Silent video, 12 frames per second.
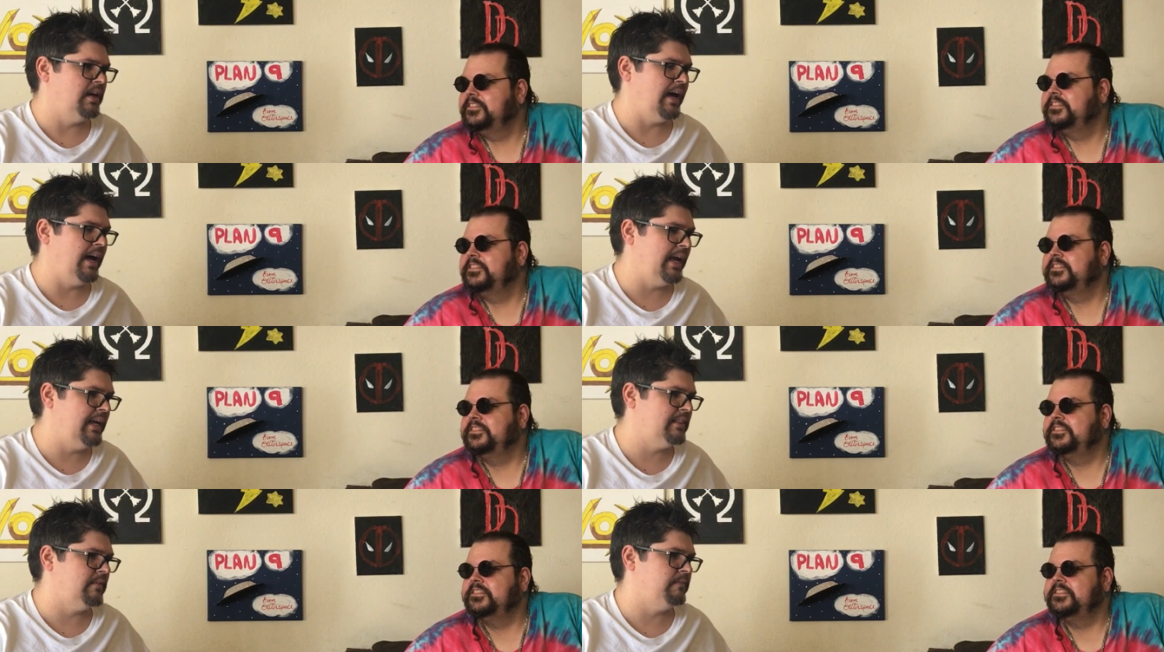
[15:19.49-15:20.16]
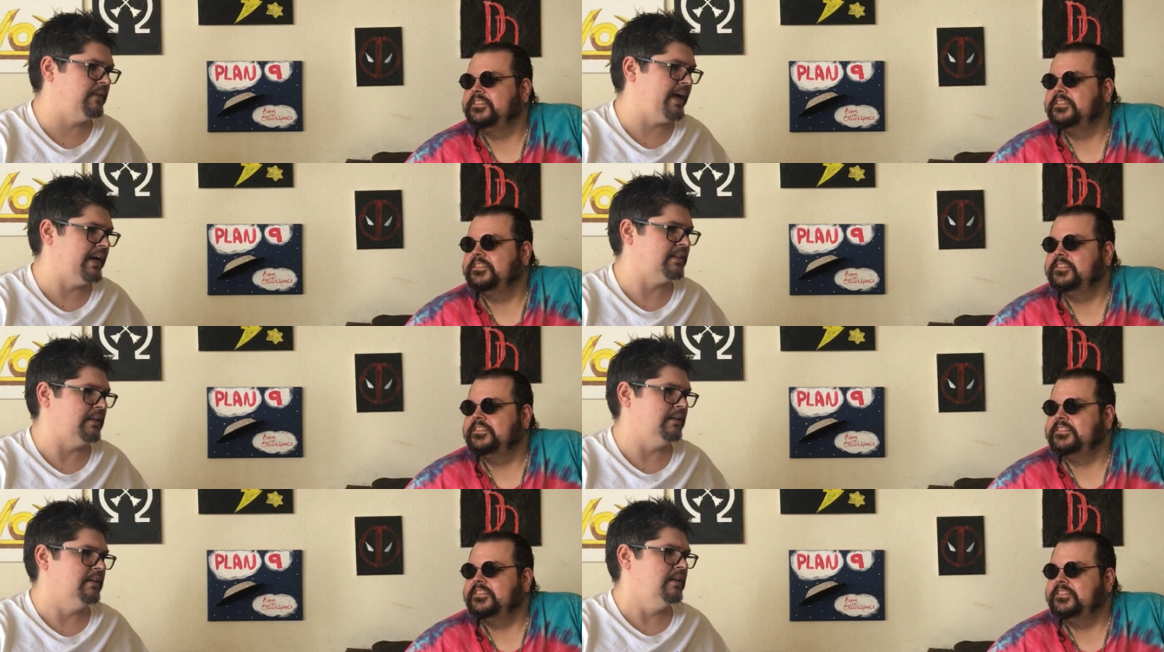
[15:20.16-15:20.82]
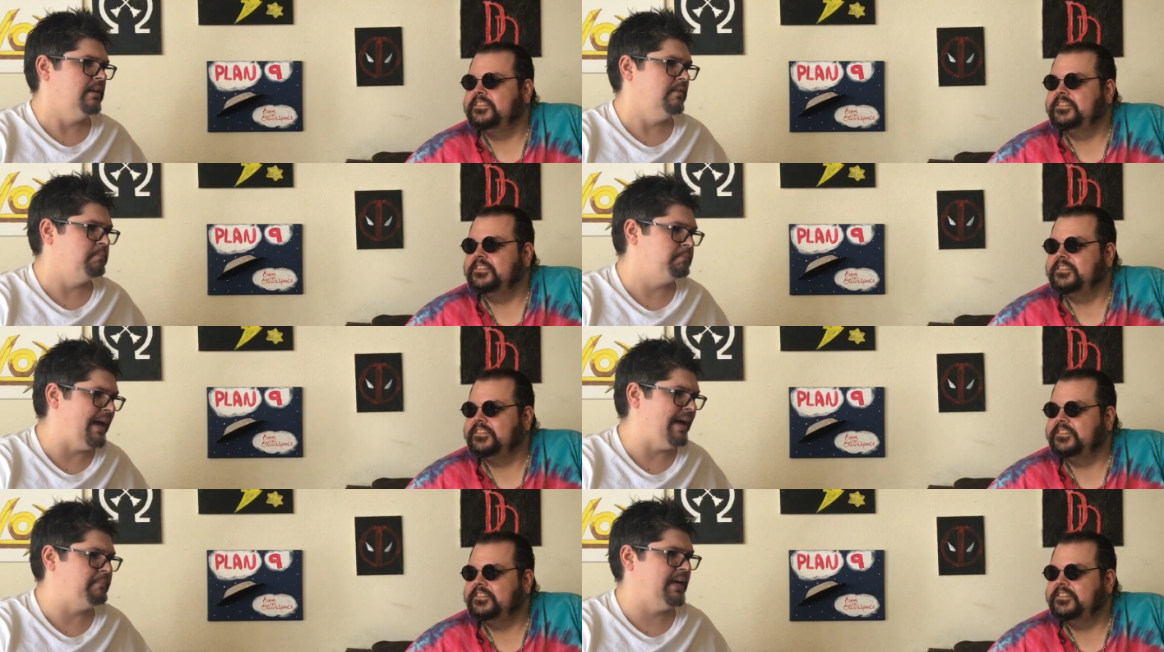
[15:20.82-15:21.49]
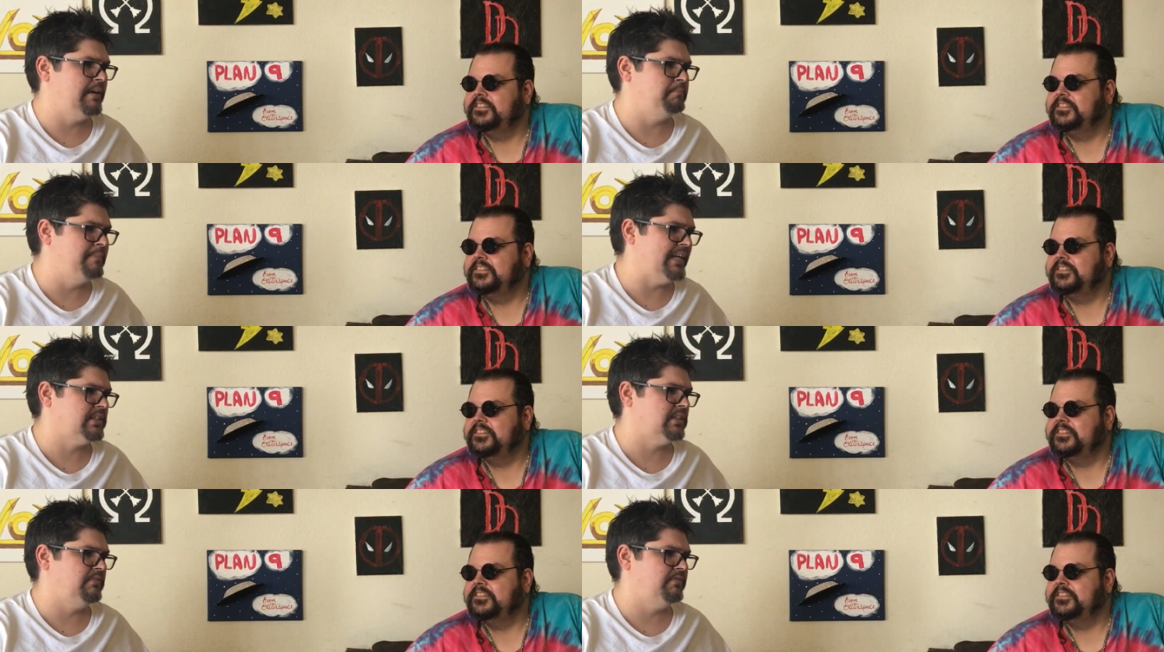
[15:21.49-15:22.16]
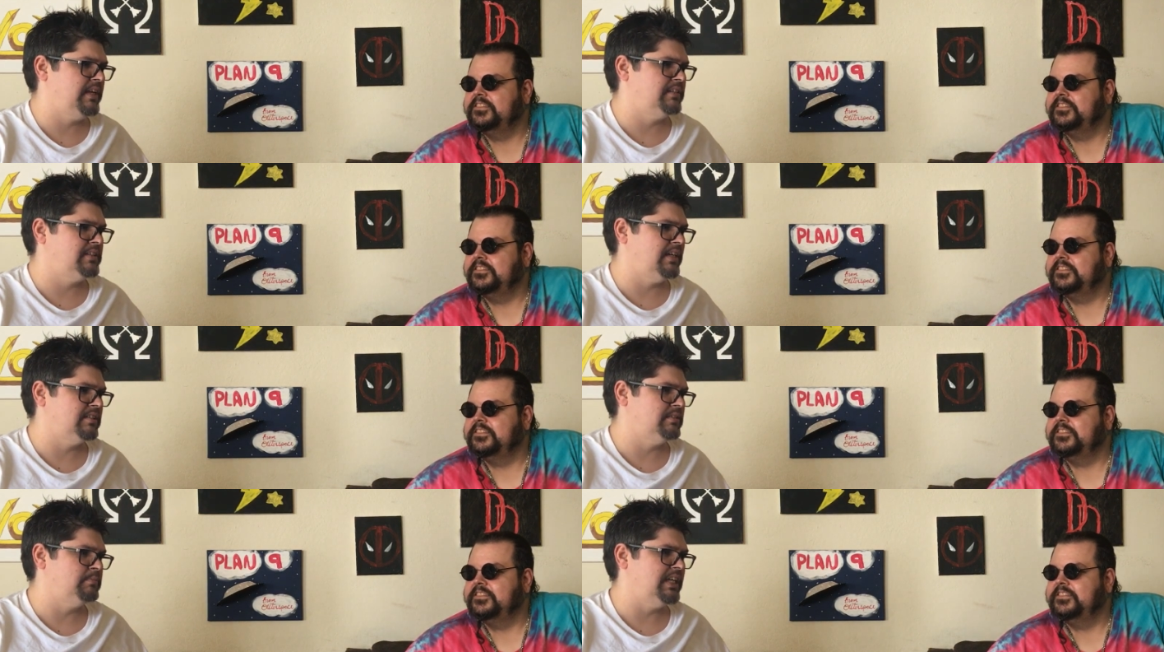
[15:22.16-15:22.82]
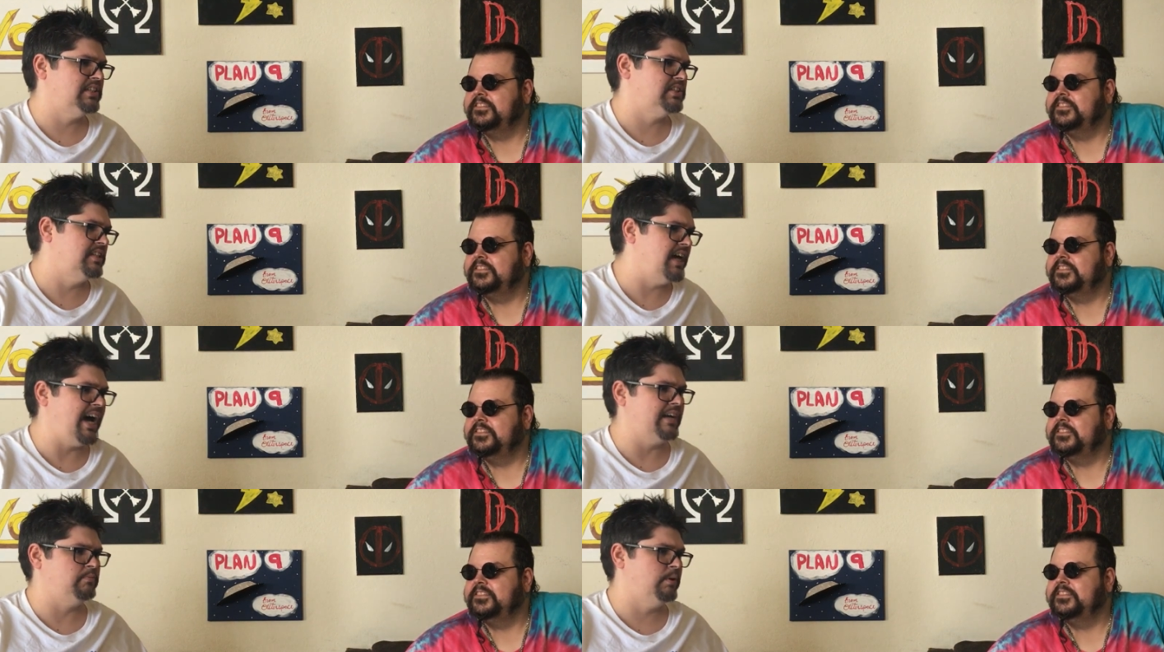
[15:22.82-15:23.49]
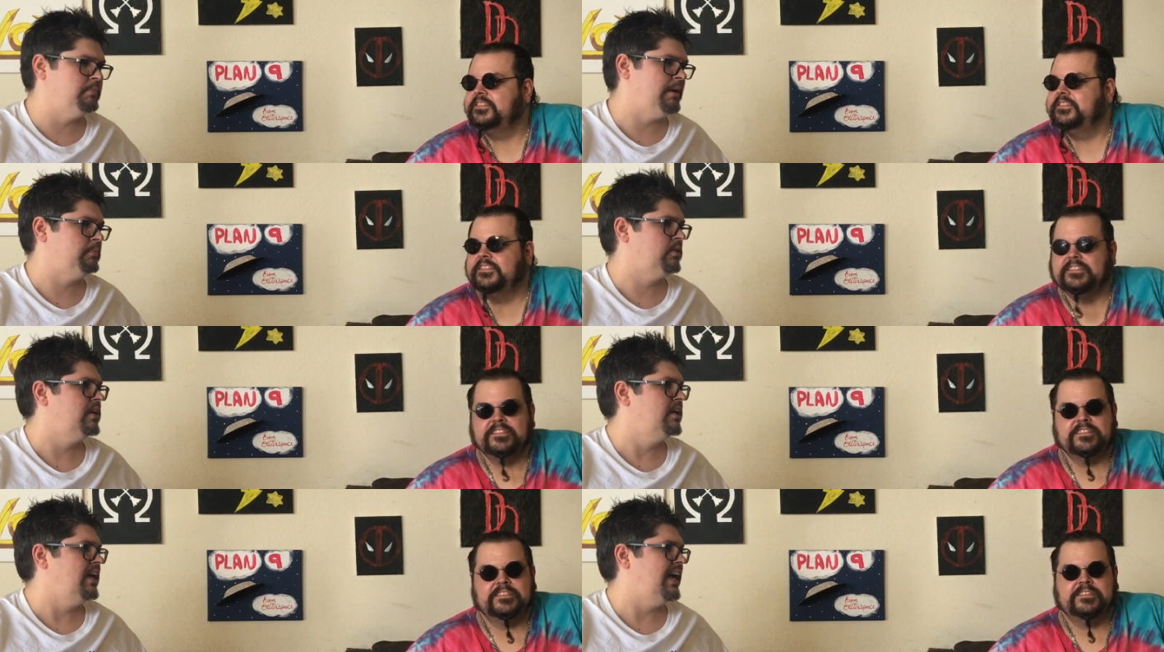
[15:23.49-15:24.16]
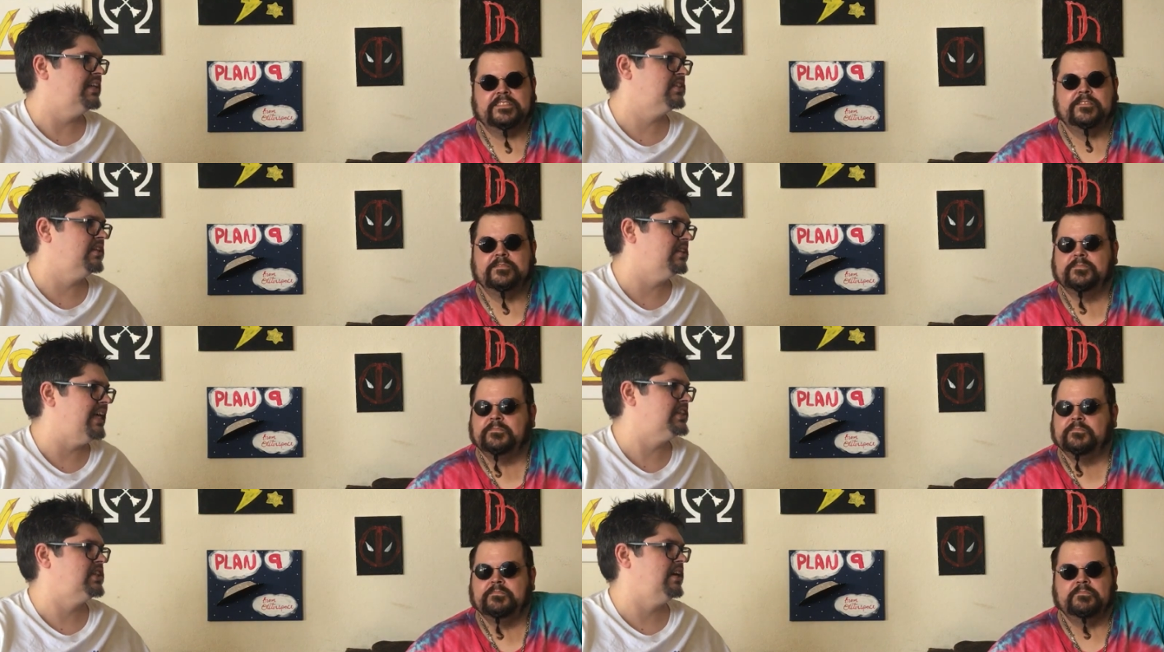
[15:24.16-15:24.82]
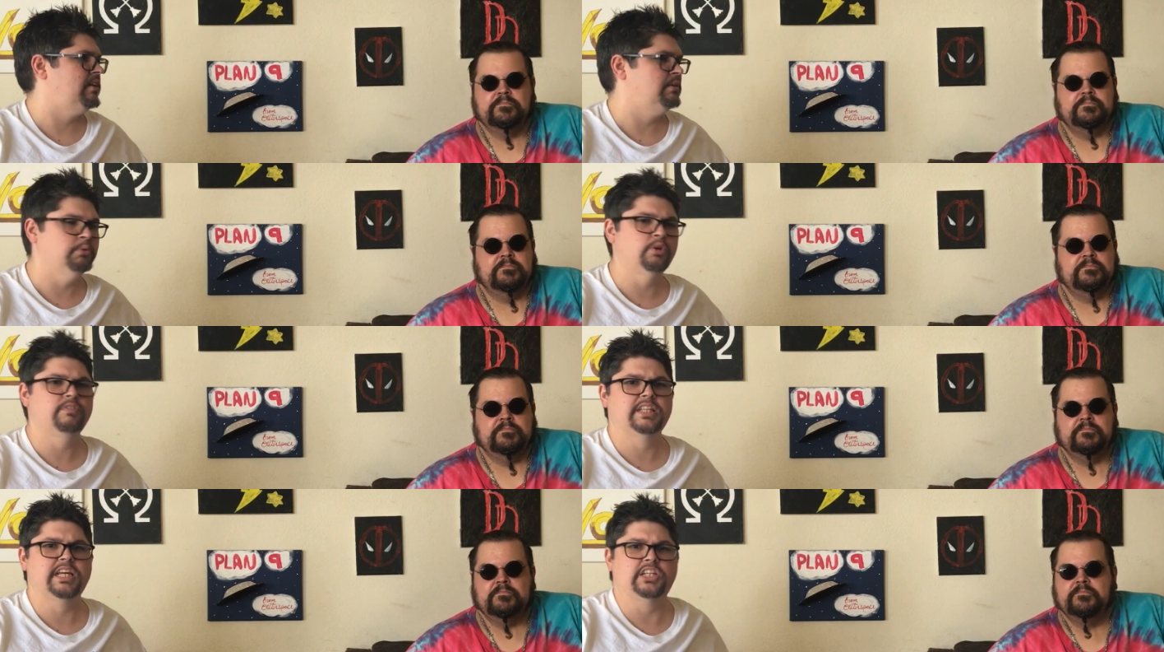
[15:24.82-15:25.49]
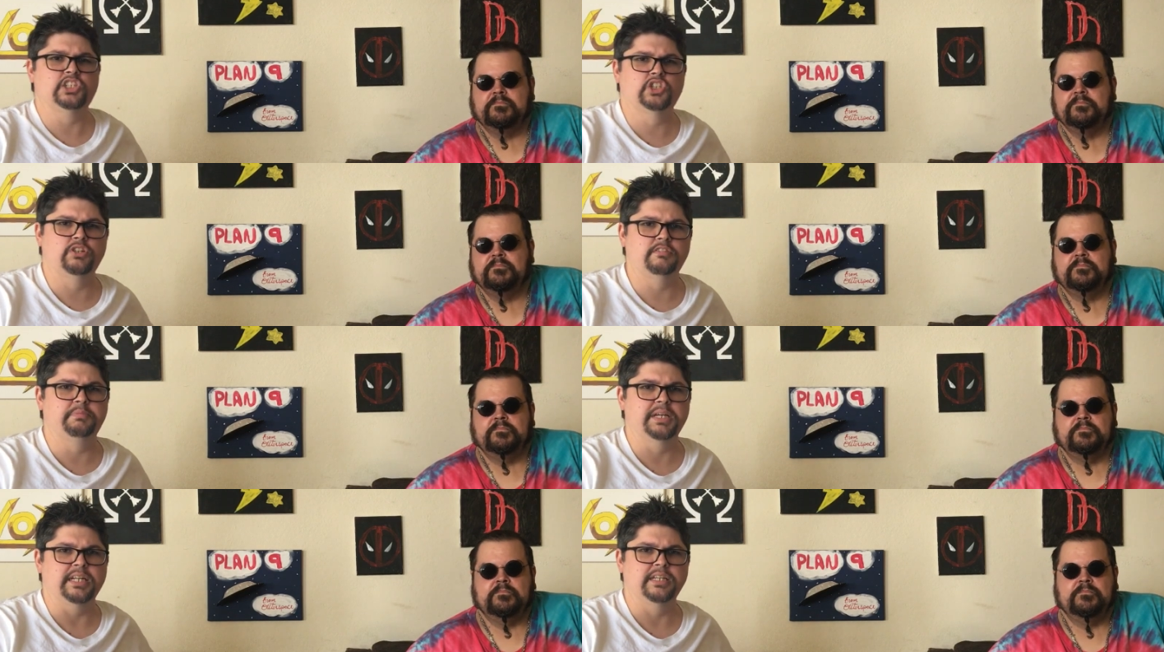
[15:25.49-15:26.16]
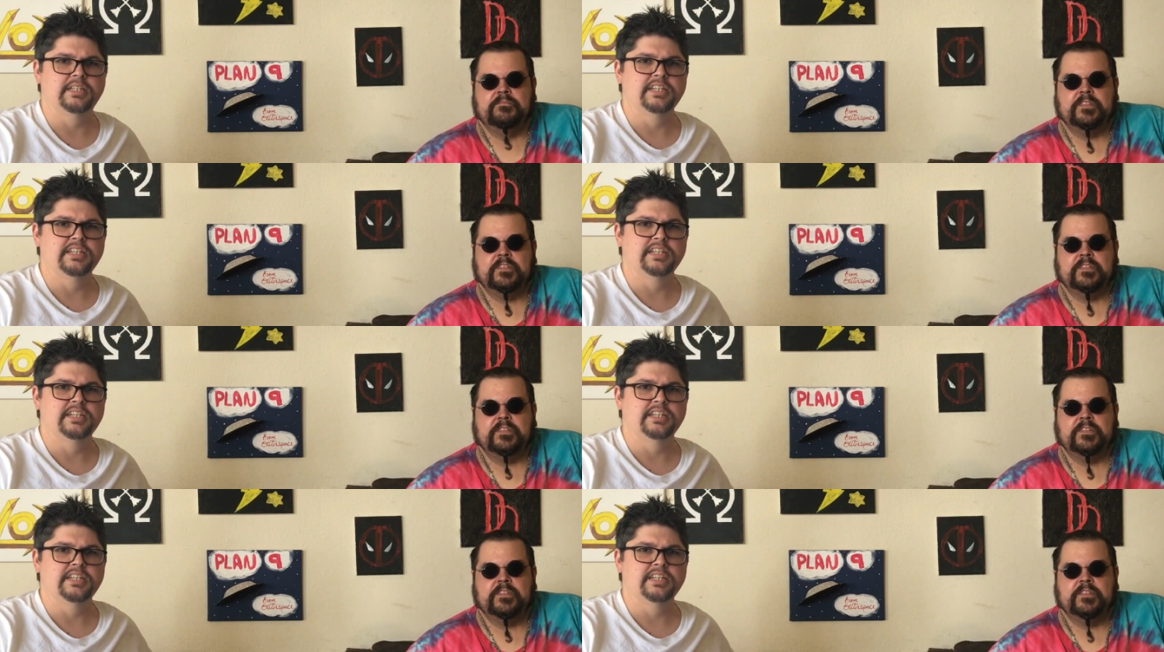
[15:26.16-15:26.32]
Speaker 1: I hate the fact that Batman Mask of the Phantasm is not remembered as the legendary movie that it should have been.